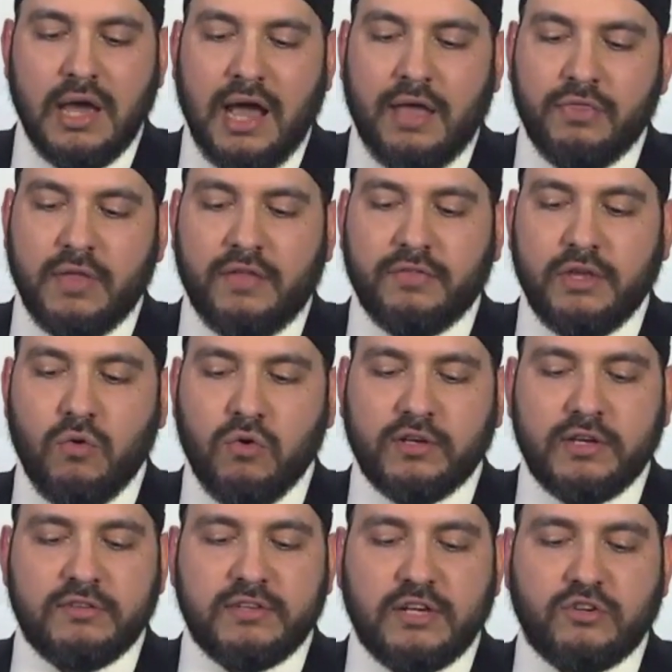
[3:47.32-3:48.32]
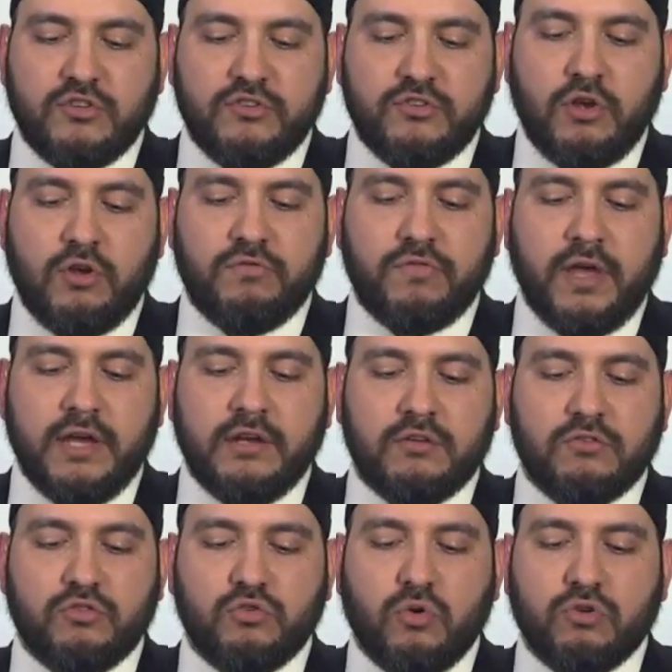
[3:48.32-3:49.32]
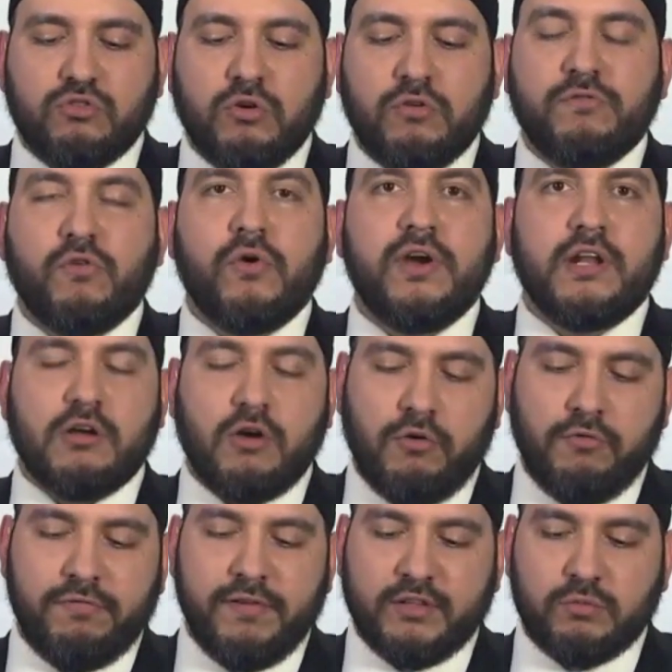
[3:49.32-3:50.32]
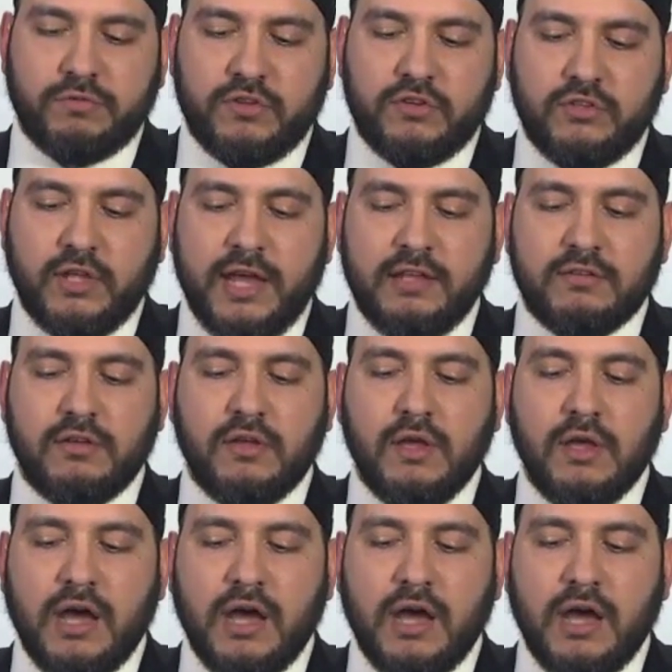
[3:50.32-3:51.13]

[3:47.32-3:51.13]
and that the organization surveyed sought to avoid a conflict with the state